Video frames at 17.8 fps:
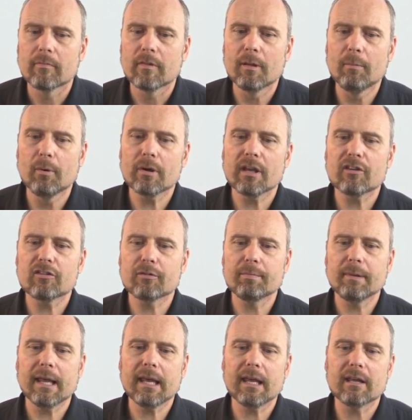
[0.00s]
the book
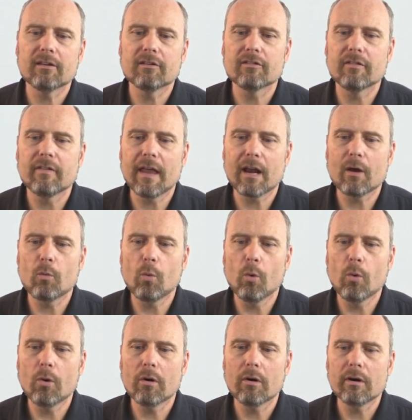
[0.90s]
explains that a
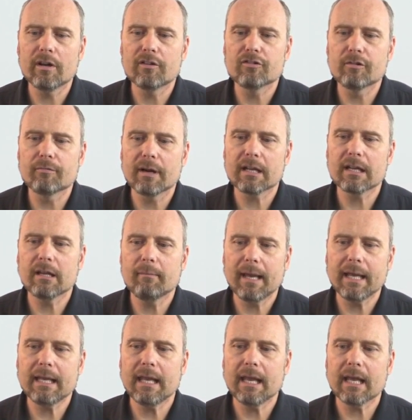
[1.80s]
war is directly
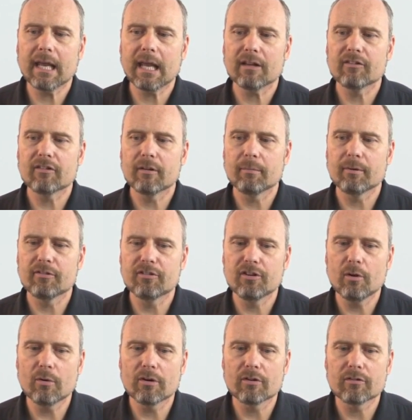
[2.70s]
mainly against the
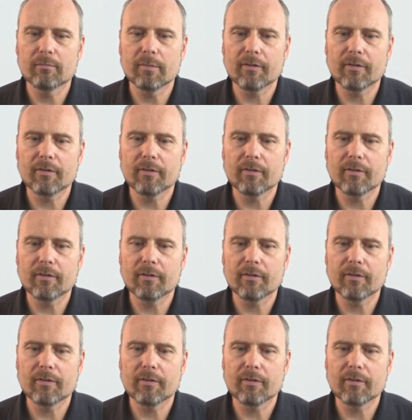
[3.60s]
pursuers,